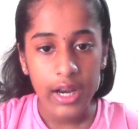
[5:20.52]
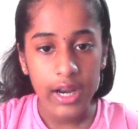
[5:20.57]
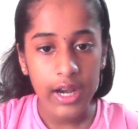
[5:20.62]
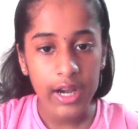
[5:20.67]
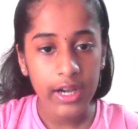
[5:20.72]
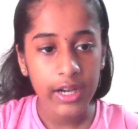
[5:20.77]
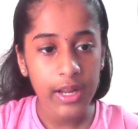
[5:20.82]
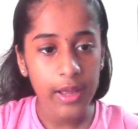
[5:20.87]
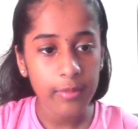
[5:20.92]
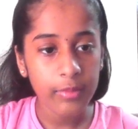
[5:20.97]

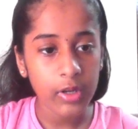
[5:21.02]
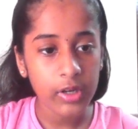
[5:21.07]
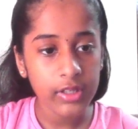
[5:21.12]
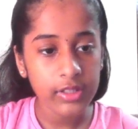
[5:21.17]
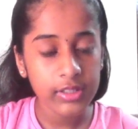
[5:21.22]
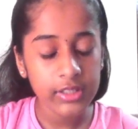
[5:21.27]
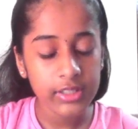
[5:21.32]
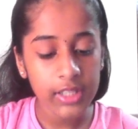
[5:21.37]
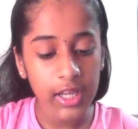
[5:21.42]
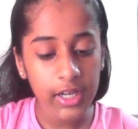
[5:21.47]
And I'm going
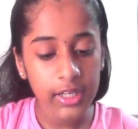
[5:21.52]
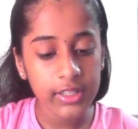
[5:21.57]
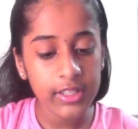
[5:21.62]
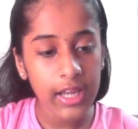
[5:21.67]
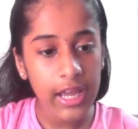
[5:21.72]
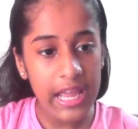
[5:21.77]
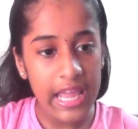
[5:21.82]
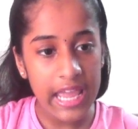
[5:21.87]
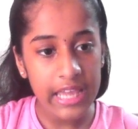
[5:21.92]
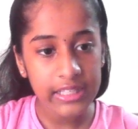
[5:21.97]
to set
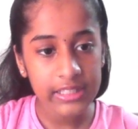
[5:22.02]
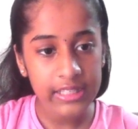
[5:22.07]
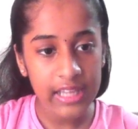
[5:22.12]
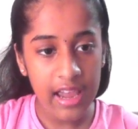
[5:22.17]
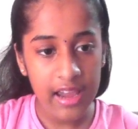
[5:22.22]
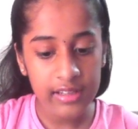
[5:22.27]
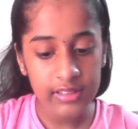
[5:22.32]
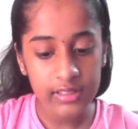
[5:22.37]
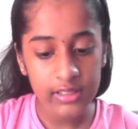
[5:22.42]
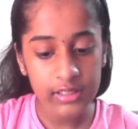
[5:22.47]
the
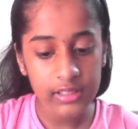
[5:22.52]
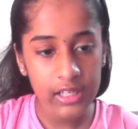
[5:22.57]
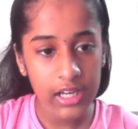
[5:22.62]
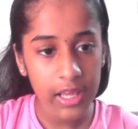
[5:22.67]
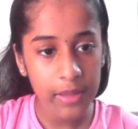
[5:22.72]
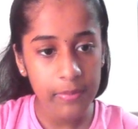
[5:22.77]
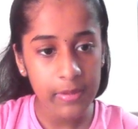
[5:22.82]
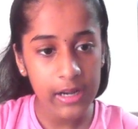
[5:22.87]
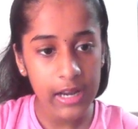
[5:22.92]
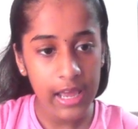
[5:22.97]
x-axis
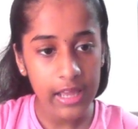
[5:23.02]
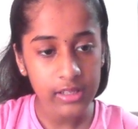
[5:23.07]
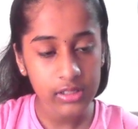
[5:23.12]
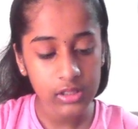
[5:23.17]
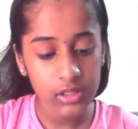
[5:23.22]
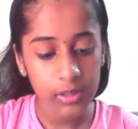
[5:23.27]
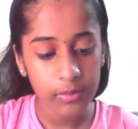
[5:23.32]
label as,